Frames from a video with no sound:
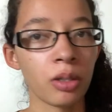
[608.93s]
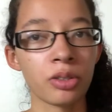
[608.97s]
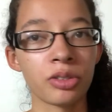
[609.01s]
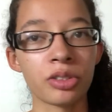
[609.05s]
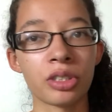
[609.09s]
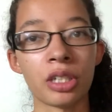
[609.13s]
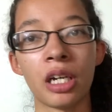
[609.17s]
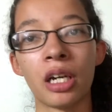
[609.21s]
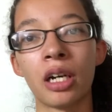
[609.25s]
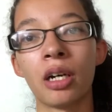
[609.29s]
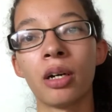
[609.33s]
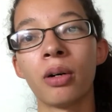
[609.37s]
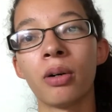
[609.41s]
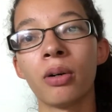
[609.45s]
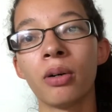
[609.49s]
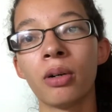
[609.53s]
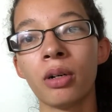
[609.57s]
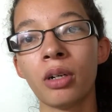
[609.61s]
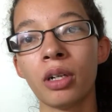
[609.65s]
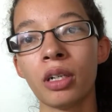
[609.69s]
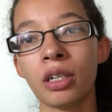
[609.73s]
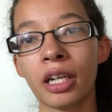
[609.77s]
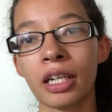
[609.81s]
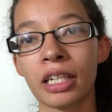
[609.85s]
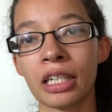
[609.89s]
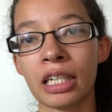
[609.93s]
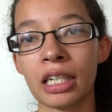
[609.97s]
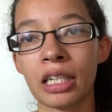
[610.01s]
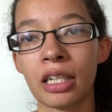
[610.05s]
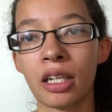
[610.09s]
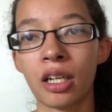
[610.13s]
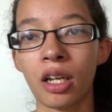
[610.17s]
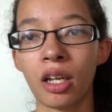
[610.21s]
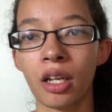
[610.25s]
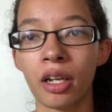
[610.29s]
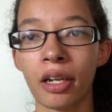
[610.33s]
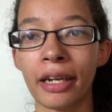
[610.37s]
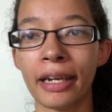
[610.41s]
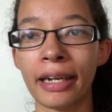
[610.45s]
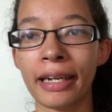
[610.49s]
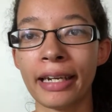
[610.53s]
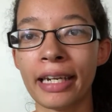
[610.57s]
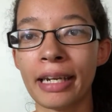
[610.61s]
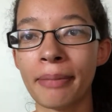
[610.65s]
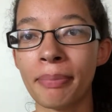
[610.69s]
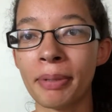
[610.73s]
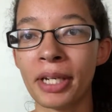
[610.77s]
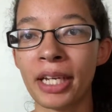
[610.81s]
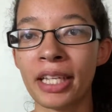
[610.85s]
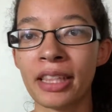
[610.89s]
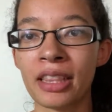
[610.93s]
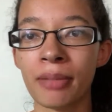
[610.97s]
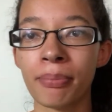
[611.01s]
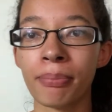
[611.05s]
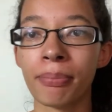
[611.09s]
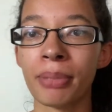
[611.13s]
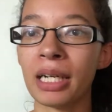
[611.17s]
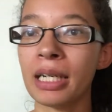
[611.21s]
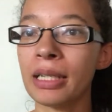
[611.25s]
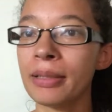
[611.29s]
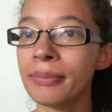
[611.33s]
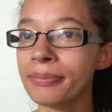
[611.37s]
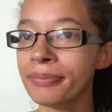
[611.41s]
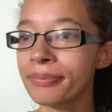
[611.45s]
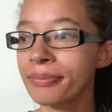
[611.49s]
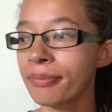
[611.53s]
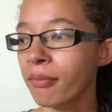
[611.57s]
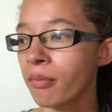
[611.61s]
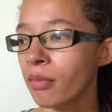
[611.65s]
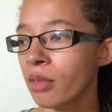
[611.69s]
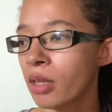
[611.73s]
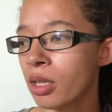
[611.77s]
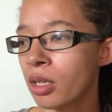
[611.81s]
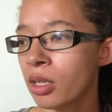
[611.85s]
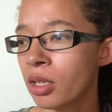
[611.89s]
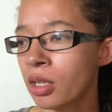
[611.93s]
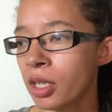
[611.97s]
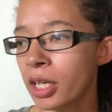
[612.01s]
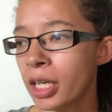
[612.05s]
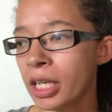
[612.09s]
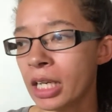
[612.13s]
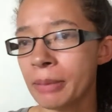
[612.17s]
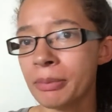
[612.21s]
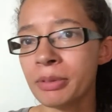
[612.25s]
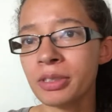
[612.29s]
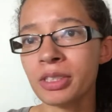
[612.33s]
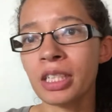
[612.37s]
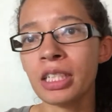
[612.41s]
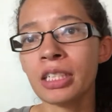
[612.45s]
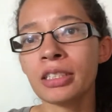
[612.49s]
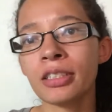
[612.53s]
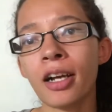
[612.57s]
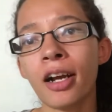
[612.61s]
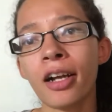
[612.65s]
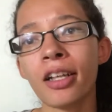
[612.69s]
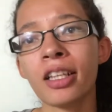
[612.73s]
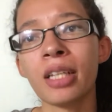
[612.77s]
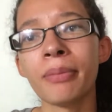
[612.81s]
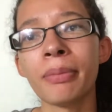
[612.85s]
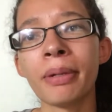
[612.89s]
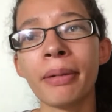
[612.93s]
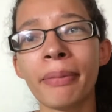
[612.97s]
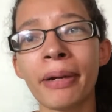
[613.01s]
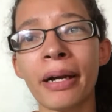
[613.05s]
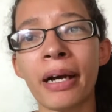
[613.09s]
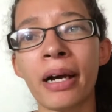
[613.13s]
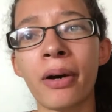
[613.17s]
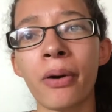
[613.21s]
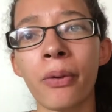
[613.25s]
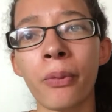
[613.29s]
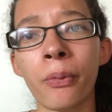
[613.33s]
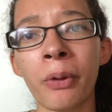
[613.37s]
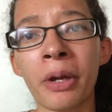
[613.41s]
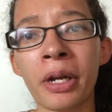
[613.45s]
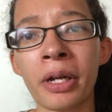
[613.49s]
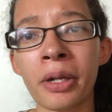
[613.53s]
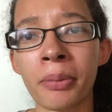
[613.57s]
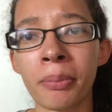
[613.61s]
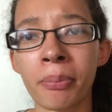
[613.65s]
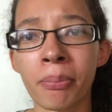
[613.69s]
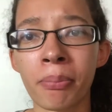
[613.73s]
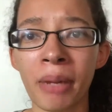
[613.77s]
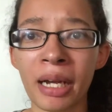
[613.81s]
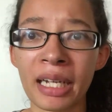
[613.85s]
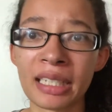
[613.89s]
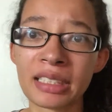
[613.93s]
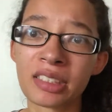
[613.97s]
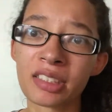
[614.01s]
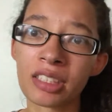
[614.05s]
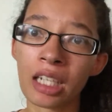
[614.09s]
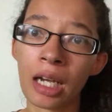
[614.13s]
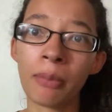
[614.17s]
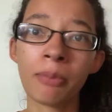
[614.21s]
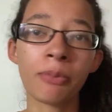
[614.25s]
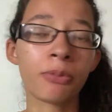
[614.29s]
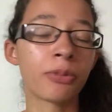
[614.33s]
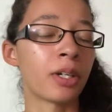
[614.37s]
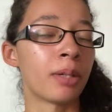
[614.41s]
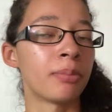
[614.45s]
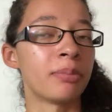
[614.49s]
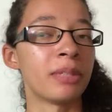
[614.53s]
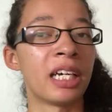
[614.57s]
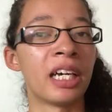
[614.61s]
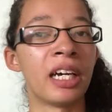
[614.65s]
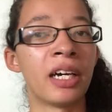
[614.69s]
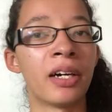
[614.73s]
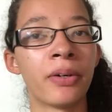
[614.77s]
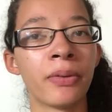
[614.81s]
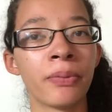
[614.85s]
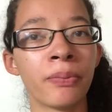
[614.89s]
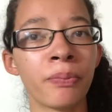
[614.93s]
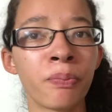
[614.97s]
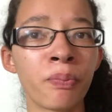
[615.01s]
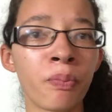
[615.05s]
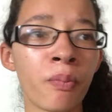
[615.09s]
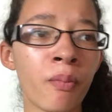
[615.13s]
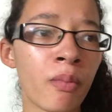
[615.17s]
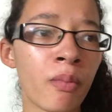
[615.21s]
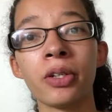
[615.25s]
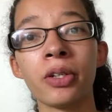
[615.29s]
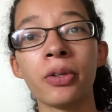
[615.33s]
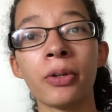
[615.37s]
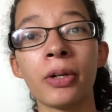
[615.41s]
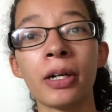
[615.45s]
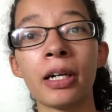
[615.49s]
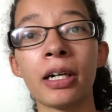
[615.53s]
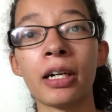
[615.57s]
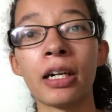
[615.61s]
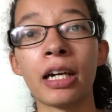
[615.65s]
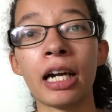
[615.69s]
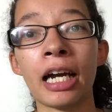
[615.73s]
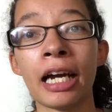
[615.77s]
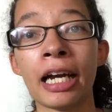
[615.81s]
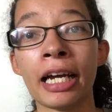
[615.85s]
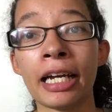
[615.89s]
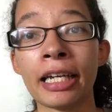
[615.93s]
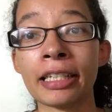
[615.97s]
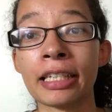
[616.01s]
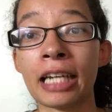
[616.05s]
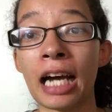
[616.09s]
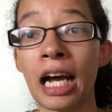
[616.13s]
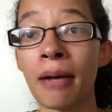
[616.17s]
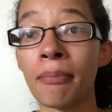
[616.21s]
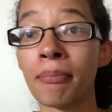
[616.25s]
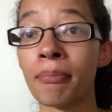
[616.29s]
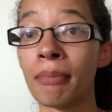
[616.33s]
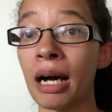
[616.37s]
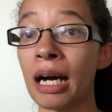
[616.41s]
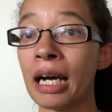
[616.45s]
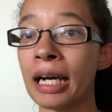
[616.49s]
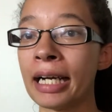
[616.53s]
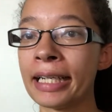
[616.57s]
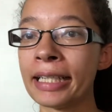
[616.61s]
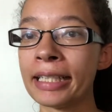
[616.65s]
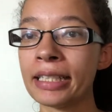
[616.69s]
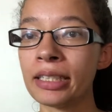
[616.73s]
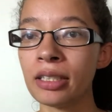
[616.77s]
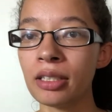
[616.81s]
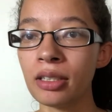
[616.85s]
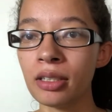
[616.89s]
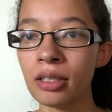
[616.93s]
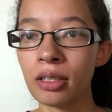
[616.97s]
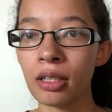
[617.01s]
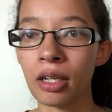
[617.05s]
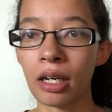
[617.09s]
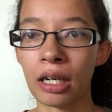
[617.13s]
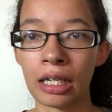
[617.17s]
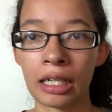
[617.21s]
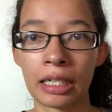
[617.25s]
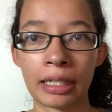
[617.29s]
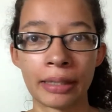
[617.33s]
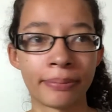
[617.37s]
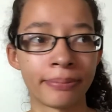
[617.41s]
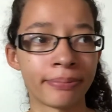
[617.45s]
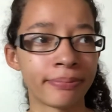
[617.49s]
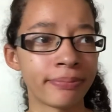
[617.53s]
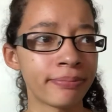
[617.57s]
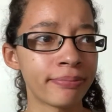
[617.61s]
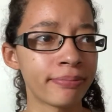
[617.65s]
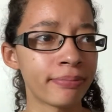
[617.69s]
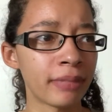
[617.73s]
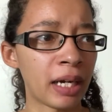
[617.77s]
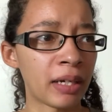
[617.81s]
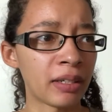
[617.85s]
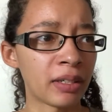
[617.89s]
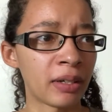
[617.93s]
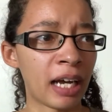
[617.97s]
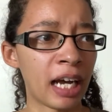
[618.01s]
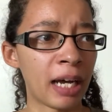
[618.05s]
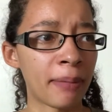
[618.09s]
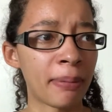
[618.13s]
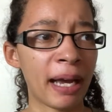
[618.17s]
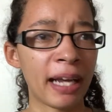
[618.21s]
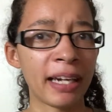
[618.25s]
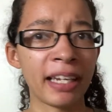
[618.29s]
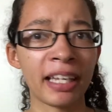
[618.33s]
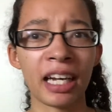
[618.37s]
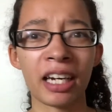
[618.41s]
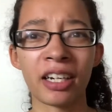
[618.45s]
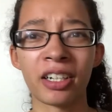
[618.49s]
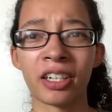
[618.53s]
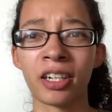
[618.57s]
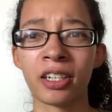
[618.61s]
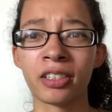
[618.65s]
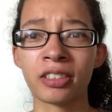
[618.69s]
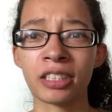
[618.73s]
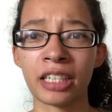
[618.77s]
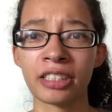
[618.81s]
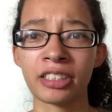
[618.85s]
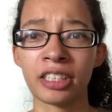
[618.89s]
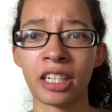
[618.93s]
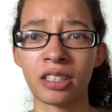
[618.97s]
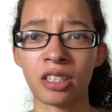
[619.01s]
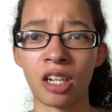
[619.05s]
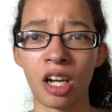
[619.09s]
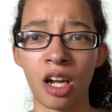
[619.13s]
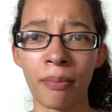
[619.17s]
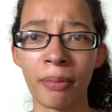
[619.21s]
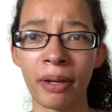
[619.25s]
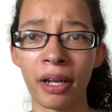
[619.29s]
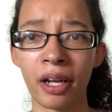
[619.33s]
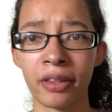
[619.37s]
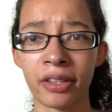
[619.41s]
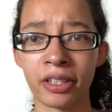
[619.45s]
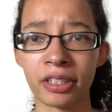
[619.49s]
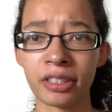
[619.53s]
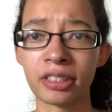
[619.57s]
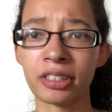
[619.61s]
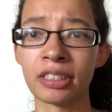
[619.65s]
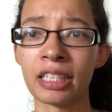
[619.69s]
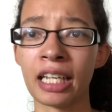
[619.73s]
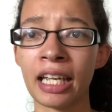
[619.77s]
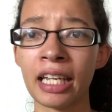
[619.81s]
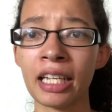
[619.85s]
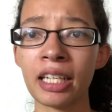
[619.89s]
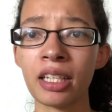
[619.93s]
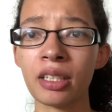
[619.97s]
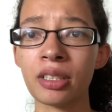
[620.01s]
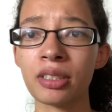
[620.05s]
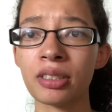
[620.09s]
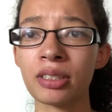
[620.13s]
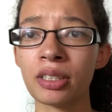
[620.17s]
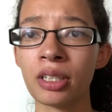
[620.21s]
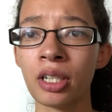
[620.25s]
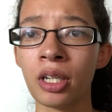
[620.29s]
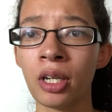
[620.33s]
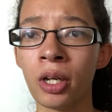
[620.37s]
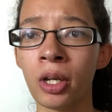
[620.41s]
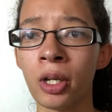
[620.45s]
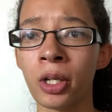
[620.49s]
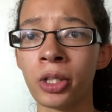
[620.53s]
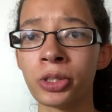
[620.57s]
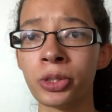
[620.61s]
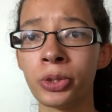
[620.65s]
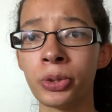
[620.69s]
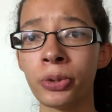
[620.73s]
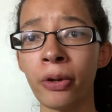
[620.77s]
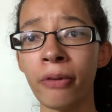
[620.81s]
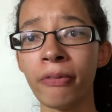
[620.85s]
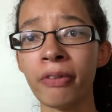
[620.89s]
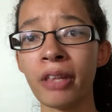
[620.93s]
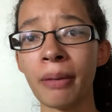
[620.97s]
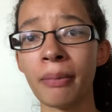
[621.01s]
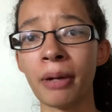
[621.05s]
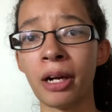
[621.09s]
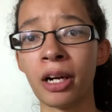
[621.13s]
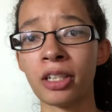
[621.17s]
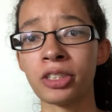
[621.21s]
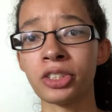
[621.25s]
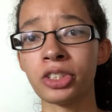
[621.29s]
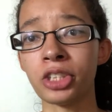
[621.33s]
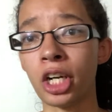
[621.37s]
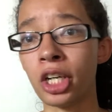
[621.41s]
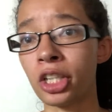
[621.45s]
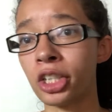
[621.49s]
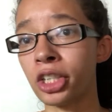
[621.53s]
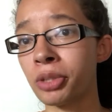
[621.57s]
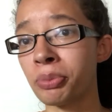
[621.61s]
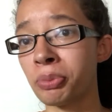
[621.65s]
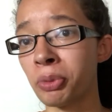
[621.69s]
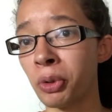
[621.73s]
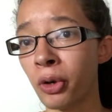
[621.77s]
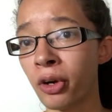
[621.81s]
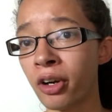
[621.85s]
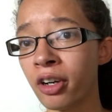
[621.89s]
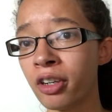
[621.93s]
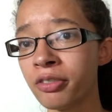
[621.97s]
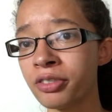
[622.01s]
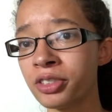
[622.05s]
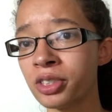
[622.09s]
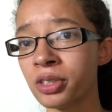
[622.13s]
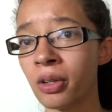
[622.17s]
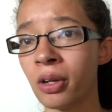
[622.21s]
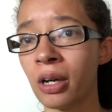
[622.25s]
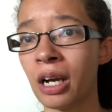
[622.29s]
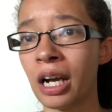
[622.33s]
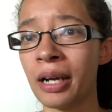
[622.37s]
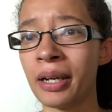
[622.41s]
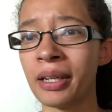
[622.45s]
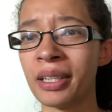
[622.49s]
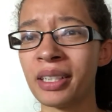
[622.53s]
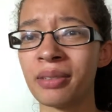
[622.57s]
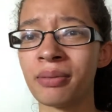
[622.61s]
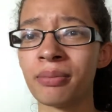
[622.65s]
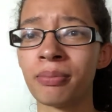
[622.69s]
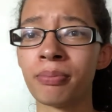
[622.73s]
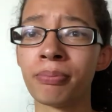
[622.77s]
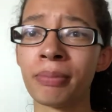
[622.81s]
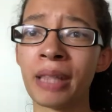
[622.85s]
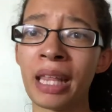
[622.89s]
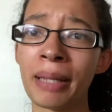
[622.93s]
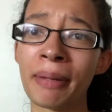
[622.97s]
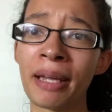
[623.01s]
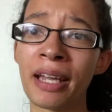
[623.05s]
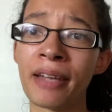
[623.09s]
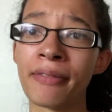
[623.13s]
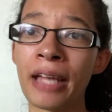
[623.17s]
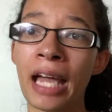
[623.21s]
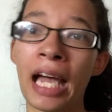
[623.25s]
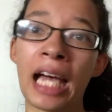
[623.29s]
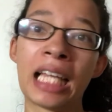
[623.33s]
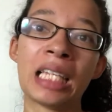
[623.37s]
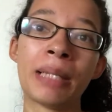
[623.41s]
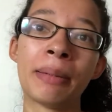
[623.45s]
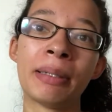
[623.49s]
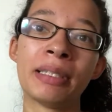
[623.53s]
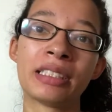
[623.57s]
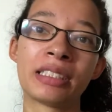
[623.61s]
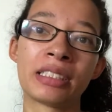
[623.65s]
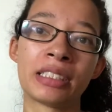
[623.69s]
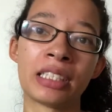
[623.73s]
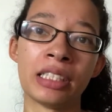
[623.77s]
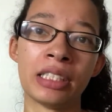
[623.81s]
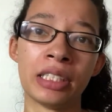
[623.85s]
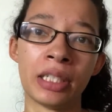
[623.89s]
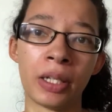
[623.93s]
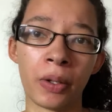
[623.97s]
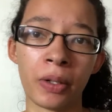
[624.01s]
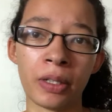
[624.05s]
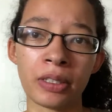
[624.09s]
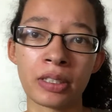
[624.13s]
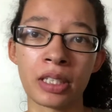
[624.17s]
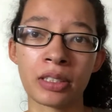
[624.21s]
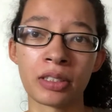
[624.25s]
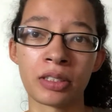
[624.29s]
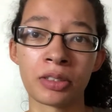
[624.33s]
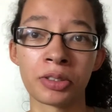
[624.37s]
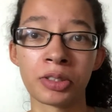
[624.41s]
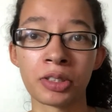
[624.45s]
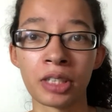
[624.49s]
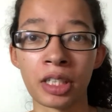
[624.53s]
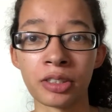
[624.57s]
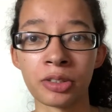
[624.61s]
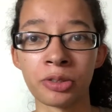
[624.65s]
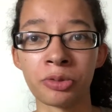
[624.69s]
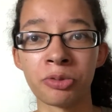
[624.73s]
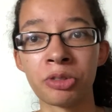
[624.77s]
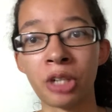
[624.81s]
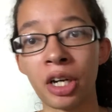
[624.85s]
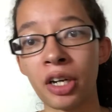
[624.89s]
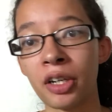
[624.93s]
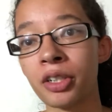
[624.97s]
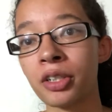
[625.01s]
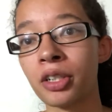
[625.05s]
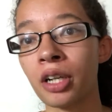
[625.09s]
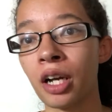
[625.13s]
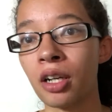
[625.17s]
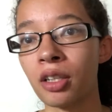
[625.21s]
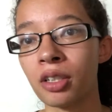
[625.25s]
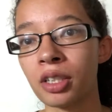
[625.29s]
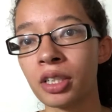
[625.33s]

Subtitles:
So gonna nip it in the butt. And I'm just gonna talk a little bit about where mites come from now. don't know where I got mine. I don't know how Patty got hers. I checked all my other snakes. Two of them are darker morphs, so they may have had them, I just didn't notice because they're such dark